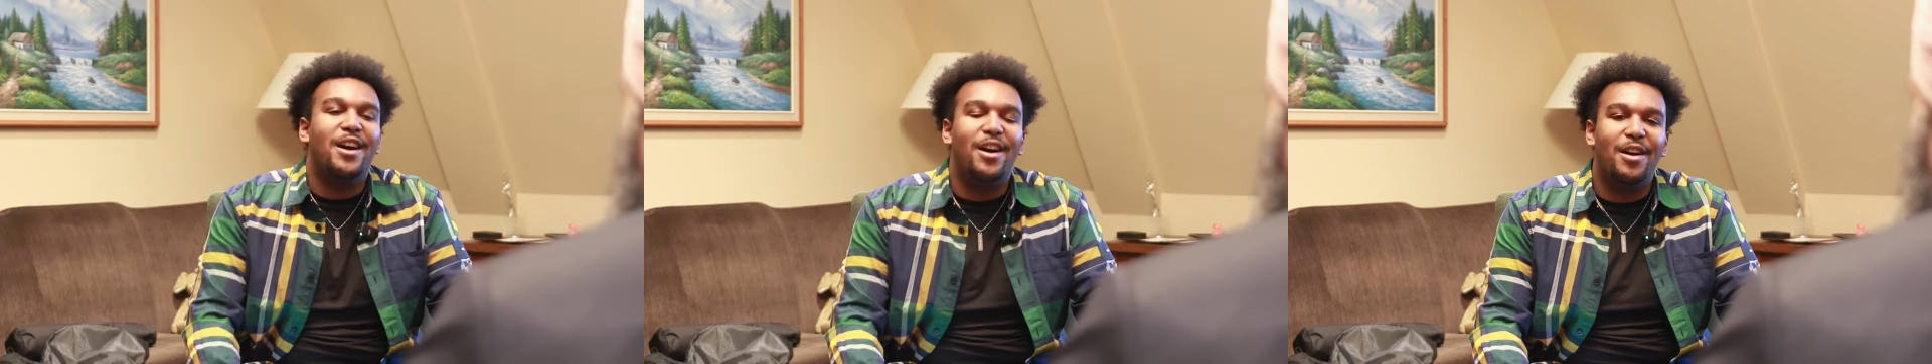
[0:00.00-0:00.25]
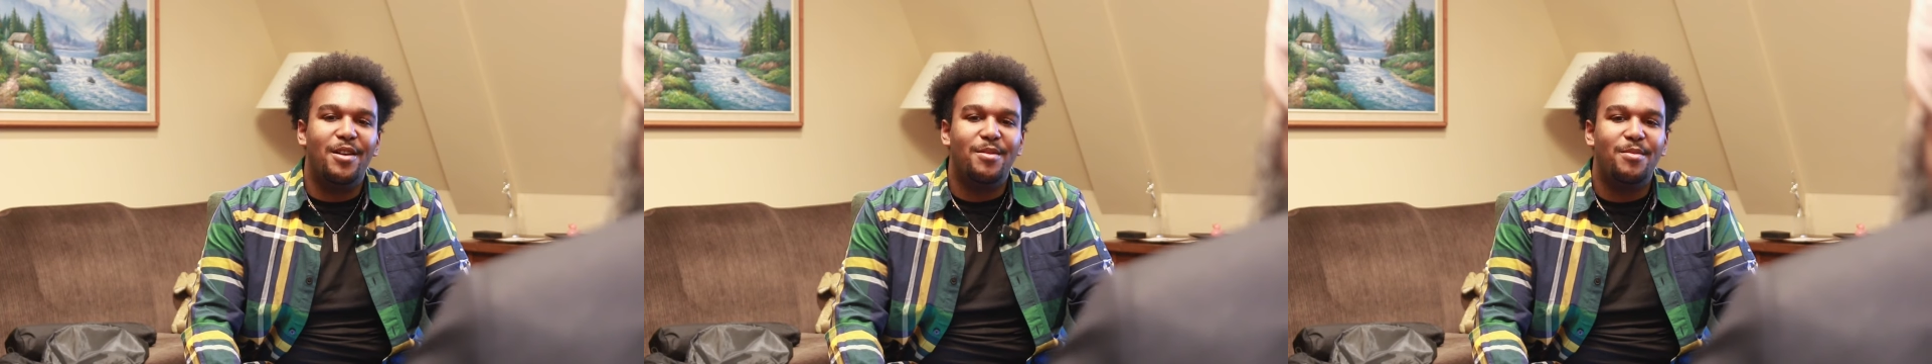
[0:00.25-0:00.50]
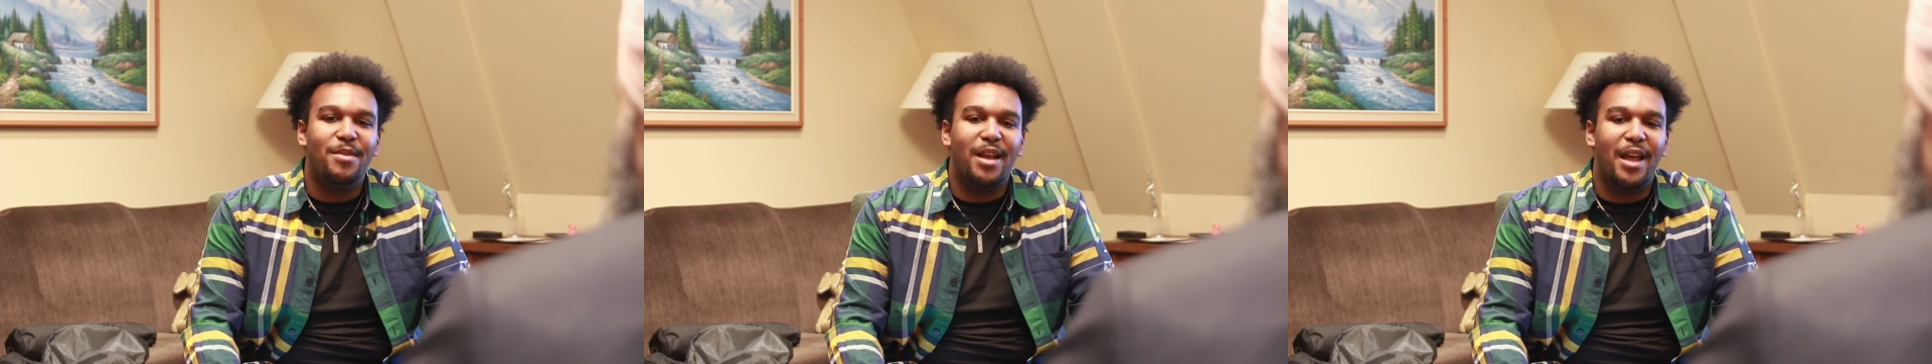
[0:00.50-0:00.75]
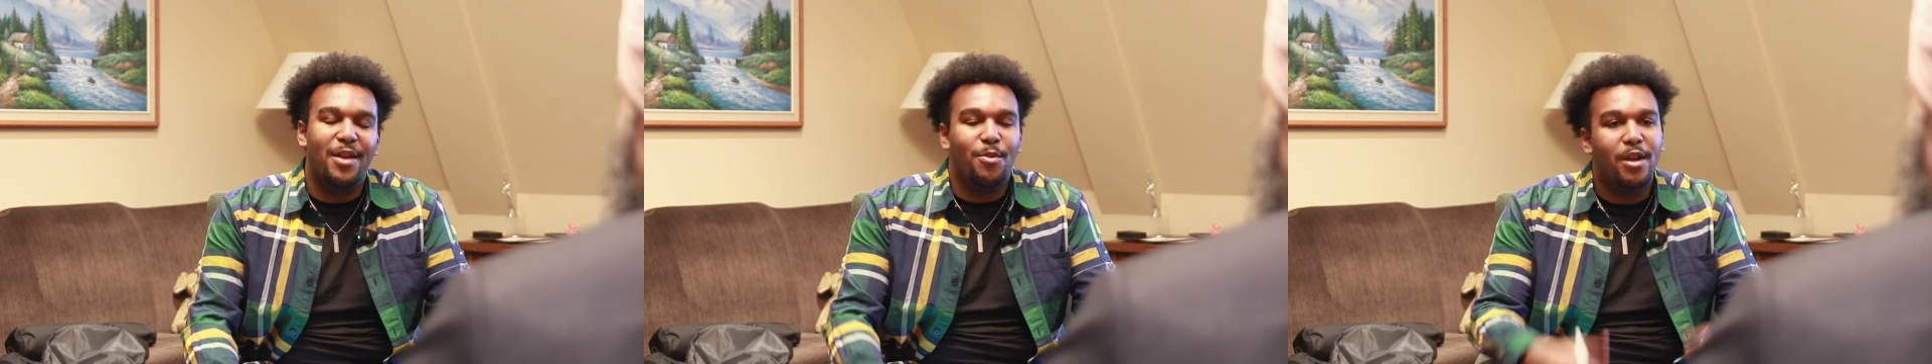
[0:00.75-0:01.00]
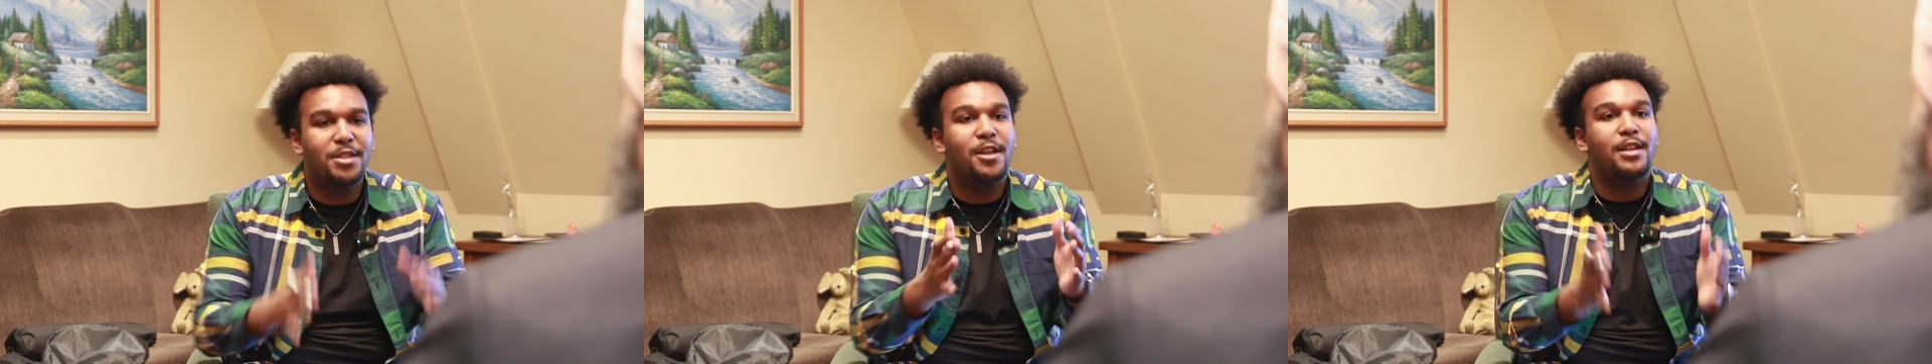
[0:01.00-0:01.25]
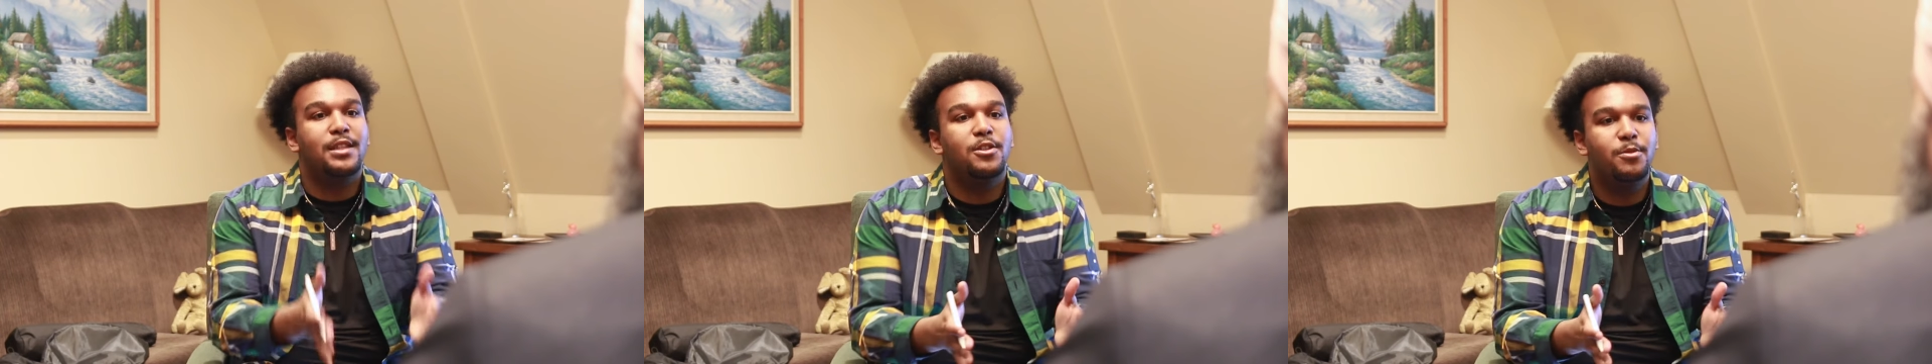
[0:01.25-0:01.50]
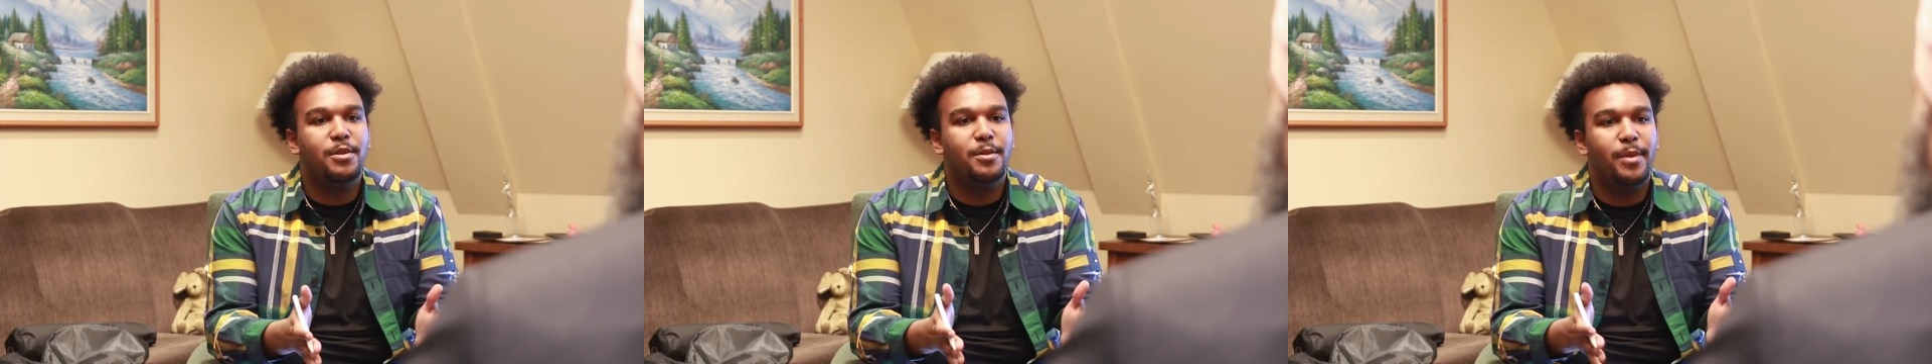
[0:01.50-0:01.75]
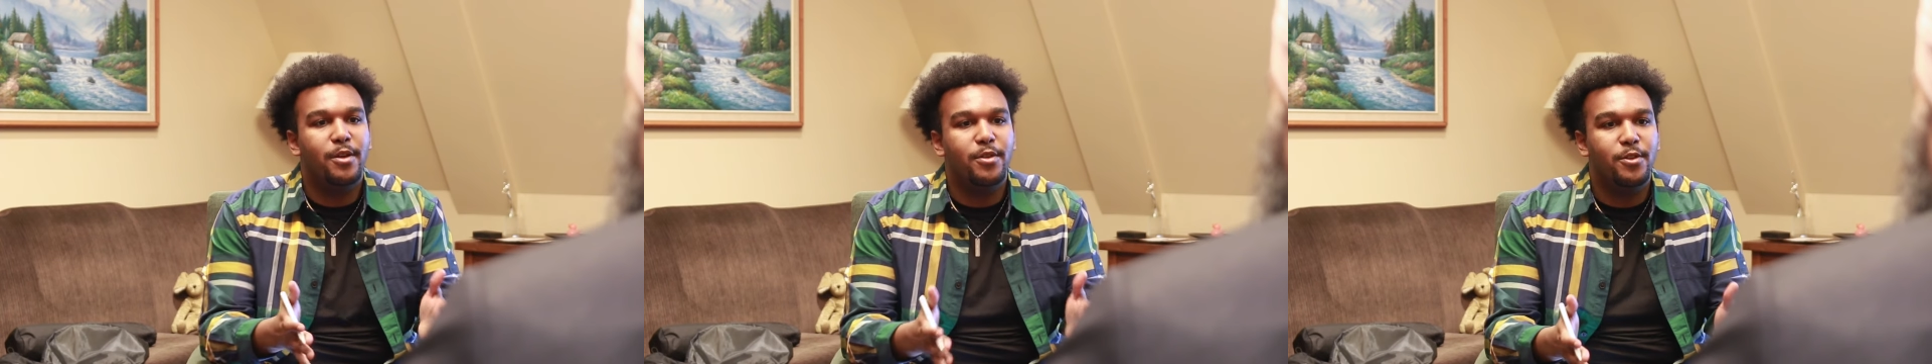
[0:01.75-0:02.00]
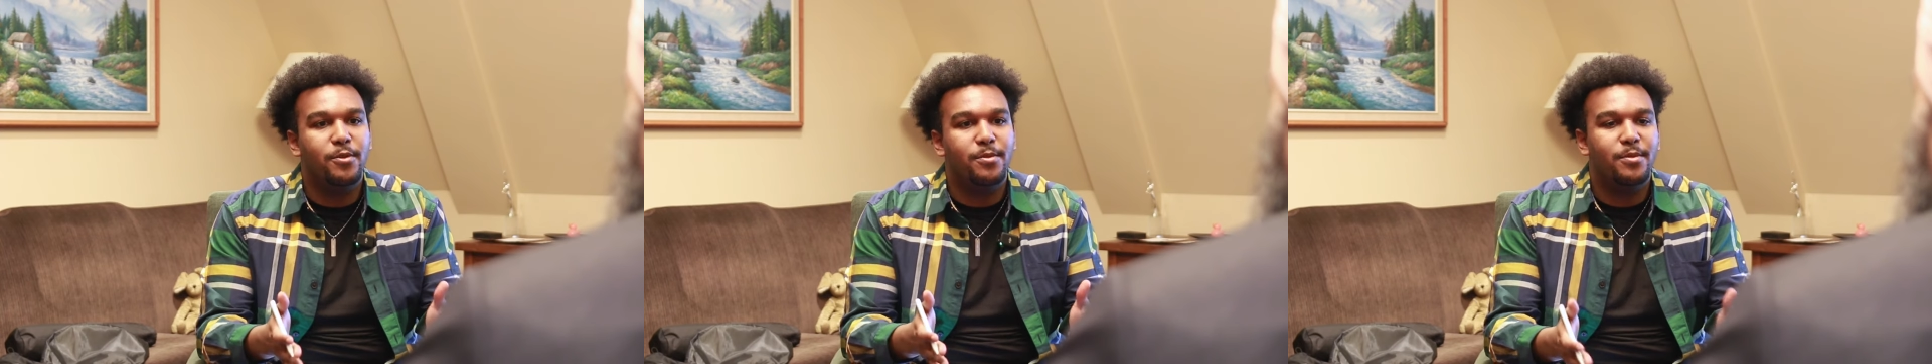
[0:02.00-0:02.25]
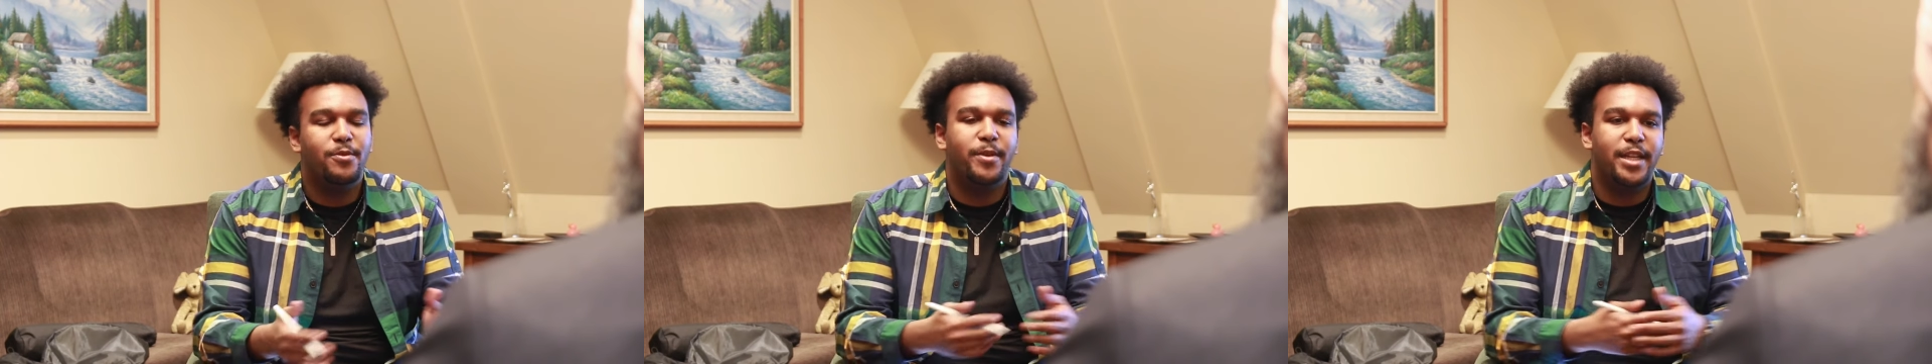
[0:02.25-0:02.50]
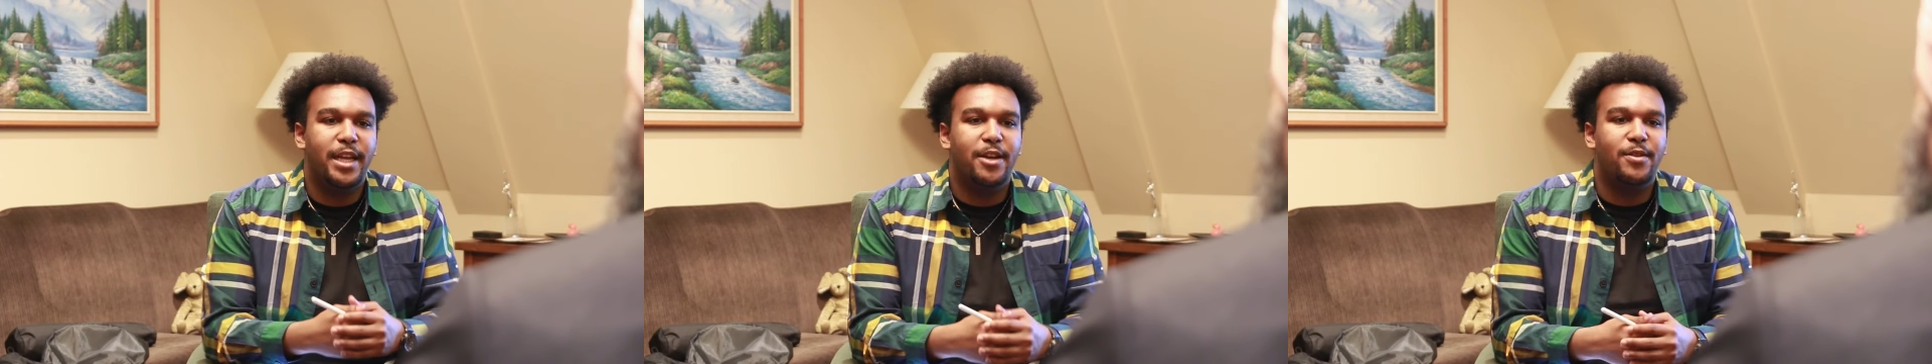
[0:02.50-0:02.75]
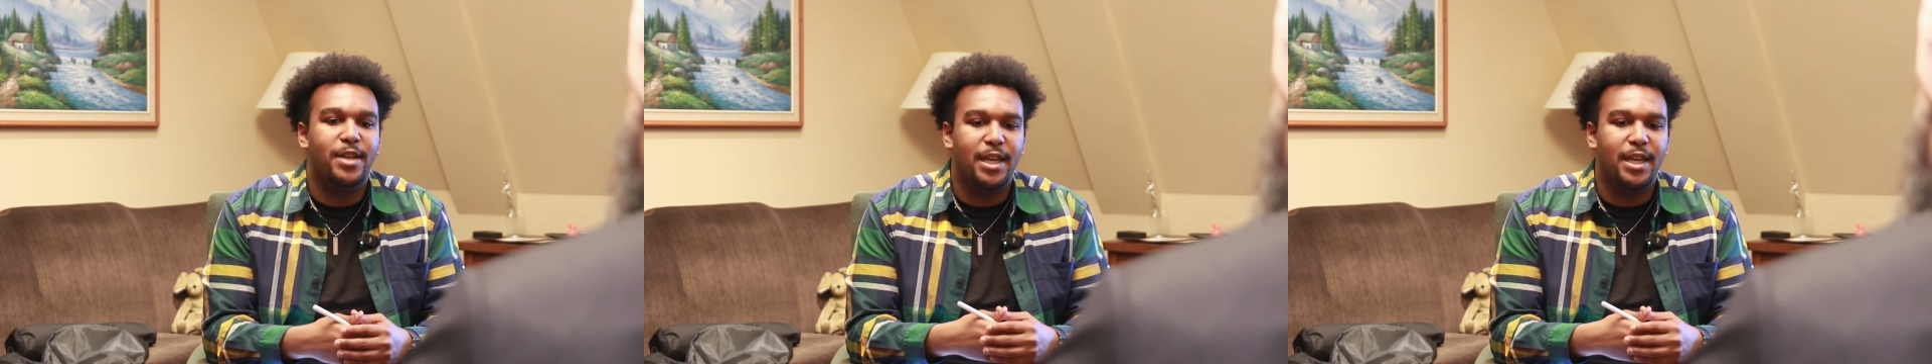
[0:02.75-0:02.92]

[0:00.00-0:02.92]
Um, I want to talk a little bit about you right now.